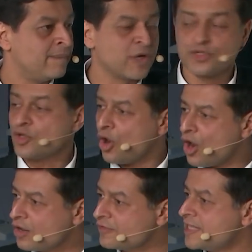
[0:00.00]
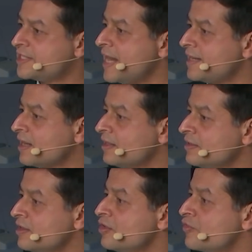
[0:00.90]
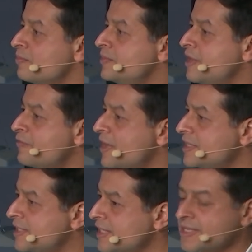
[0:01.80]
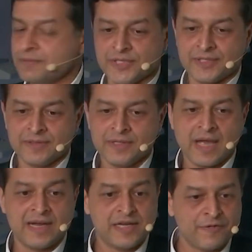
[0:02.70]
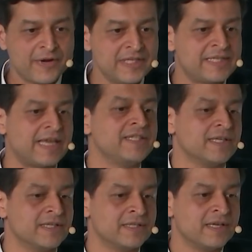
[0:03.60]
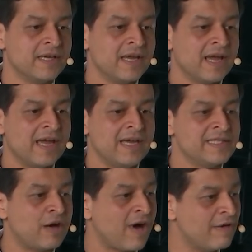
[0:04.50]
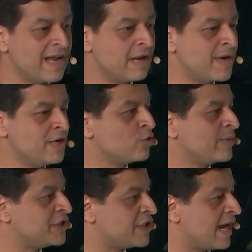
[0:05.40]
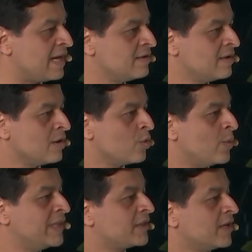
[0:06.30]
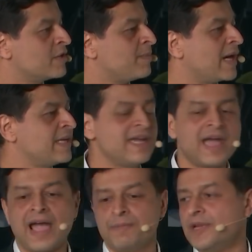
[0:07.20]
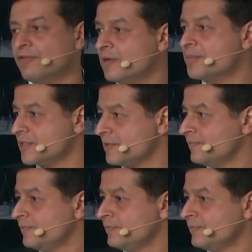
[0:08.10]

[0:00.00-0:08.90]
Because all of this data from different systems and different sensors is now available to be shared with third-party app developers.